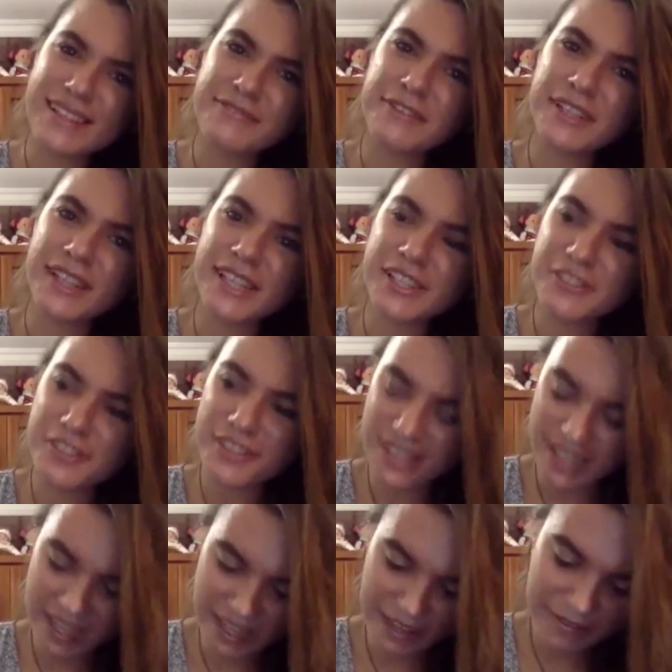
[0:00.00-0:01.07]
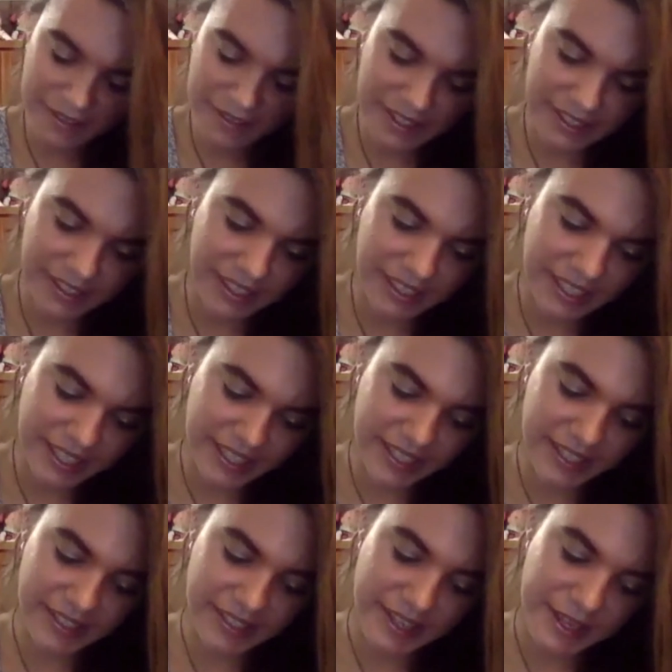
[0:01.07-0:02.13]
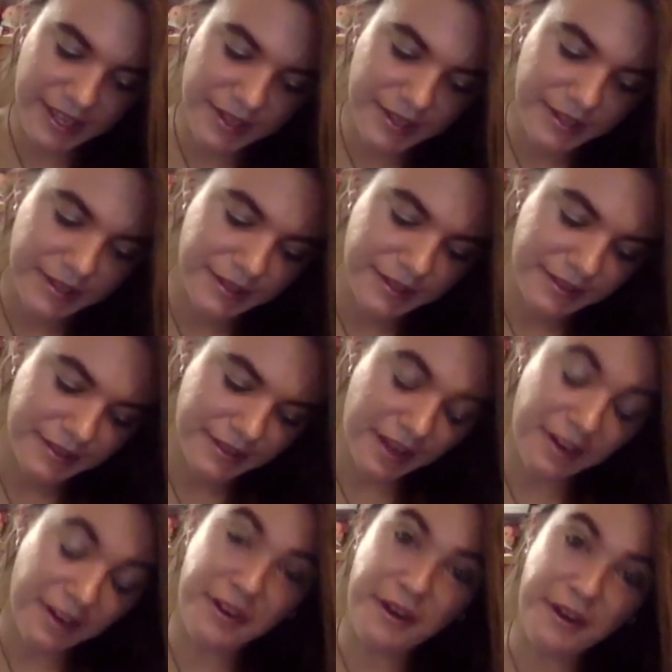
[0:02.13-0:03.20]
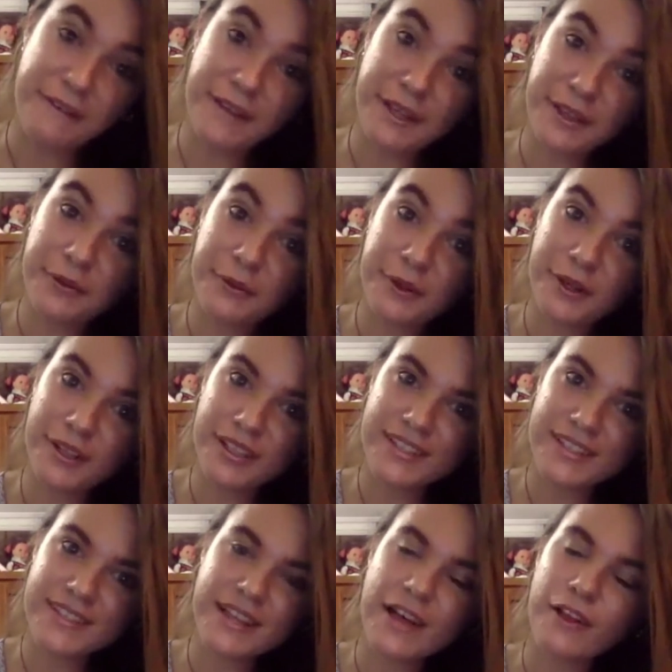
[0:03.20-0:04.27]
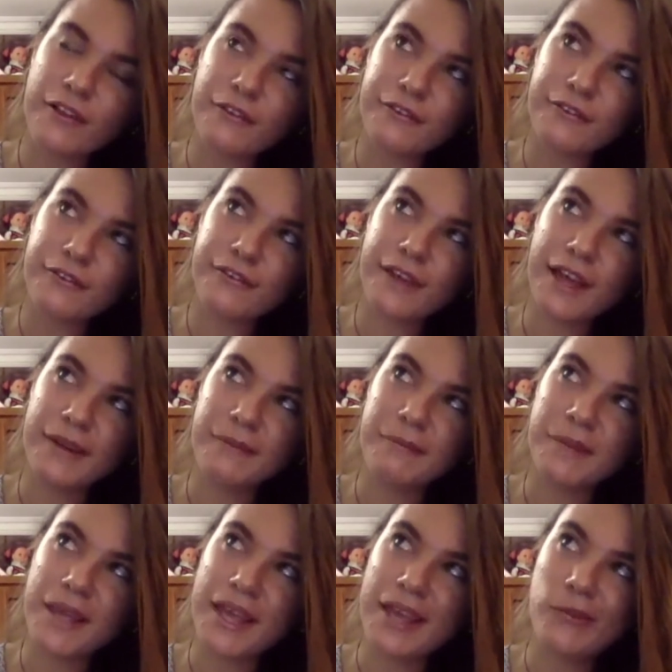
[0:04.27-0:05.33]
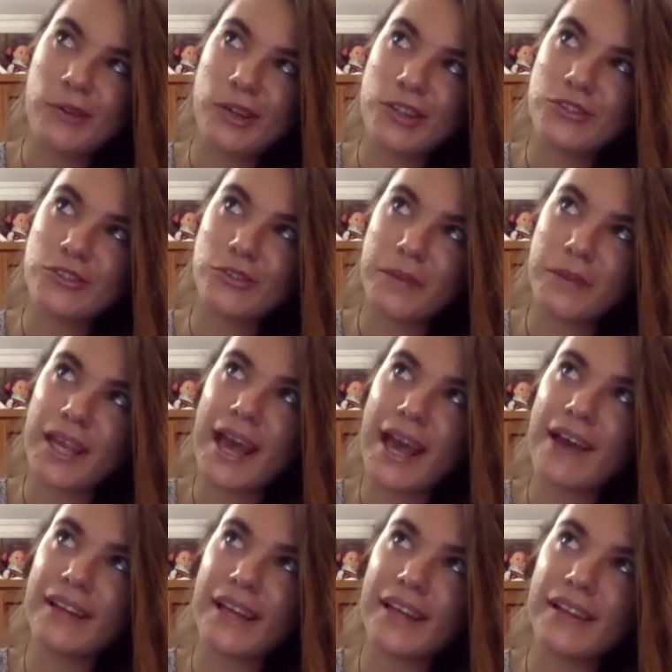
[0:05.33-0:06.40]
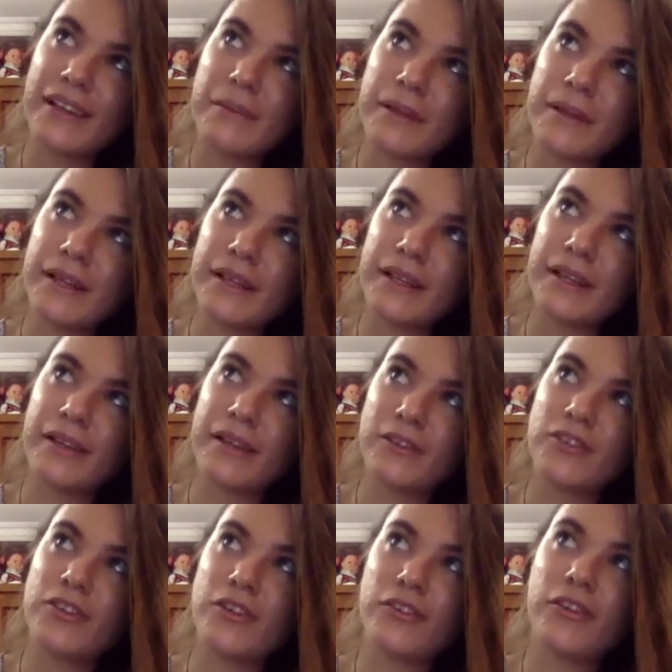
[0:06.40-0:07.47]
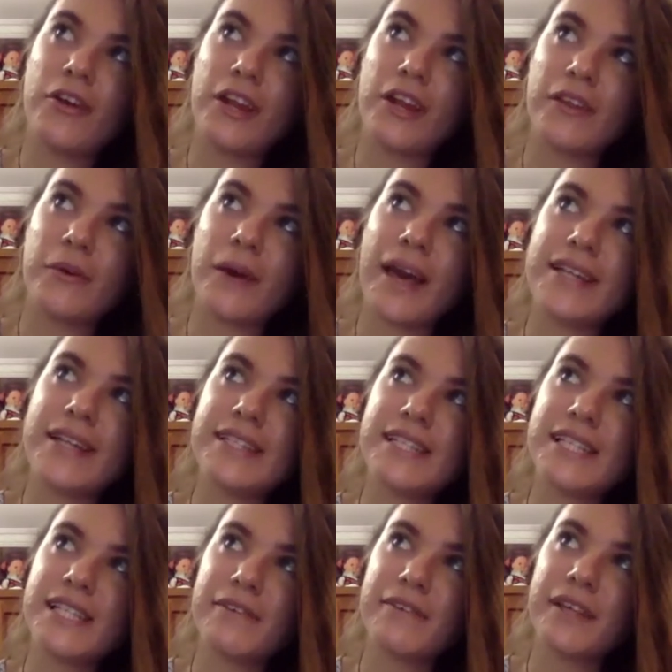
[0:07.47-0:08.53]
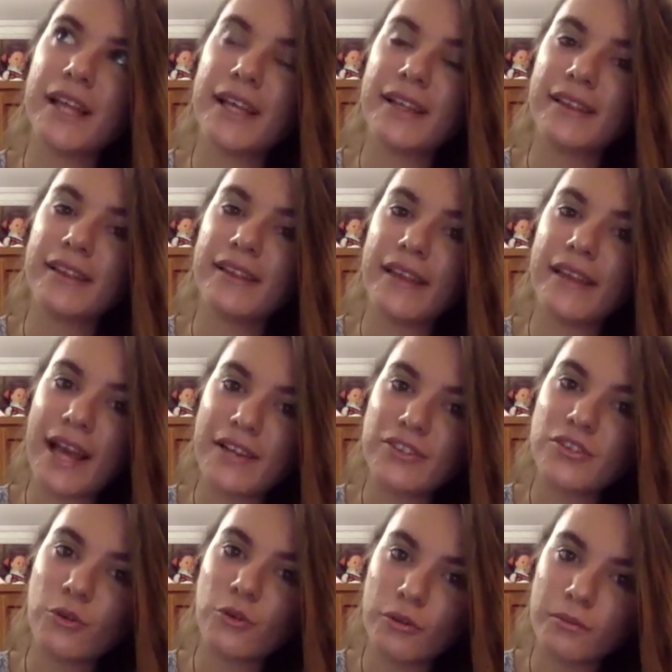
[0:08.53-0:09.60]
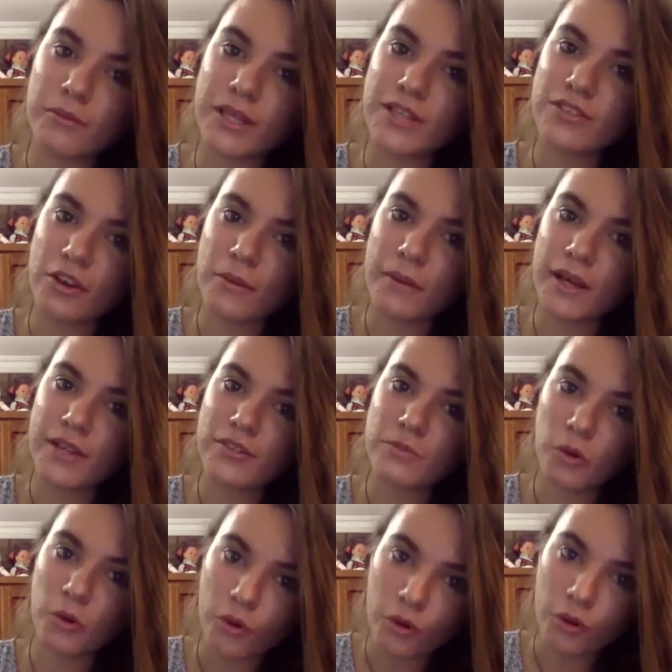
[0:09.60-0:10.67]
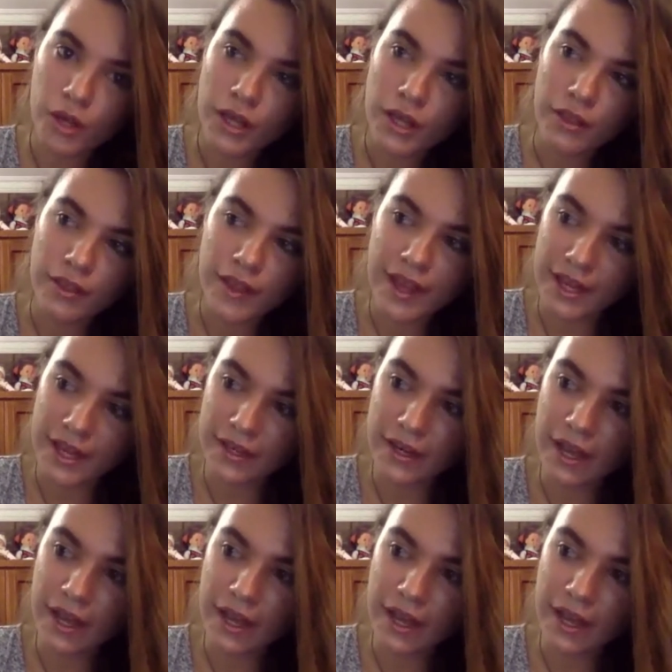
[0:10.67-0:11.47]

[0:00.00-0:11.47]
really interesting. I feel like, I don't know, I feel like the world itself, and being world school, being out in you know, learning the way I did, I feel like that taught me so much more than